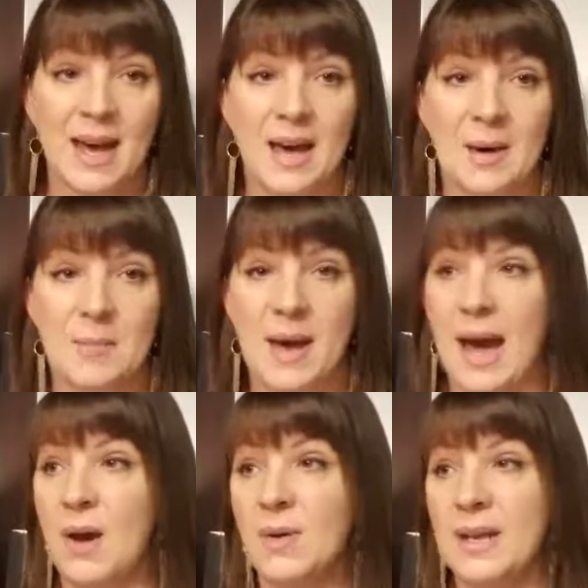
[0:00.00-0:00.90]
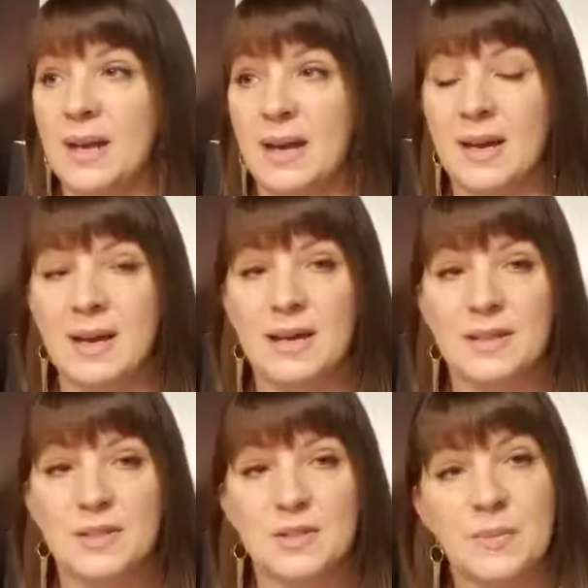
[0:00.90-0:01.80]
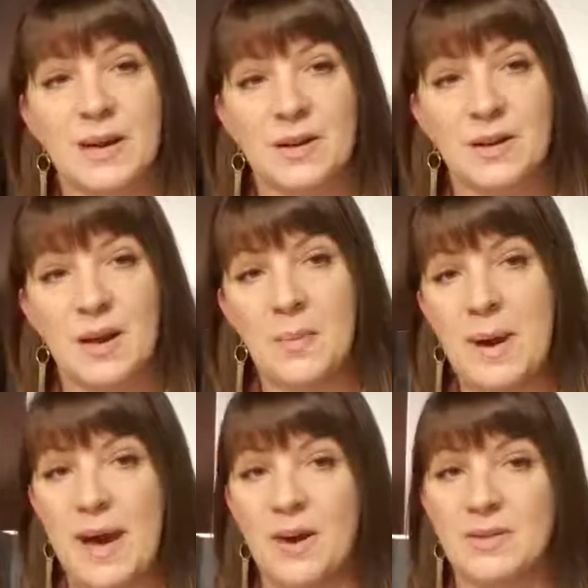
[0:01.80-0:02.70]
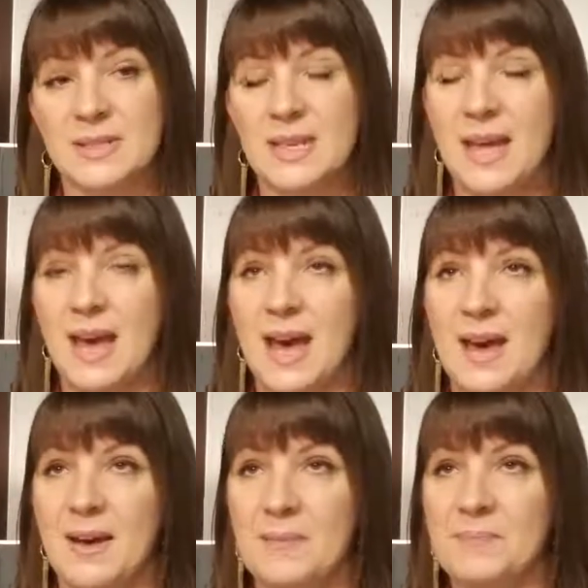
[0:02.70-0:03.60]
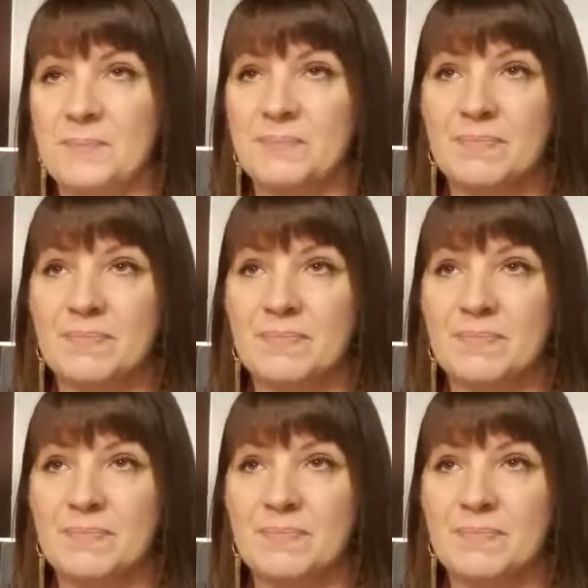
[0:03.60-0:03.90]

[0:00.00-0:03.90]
um, how can I do better about um,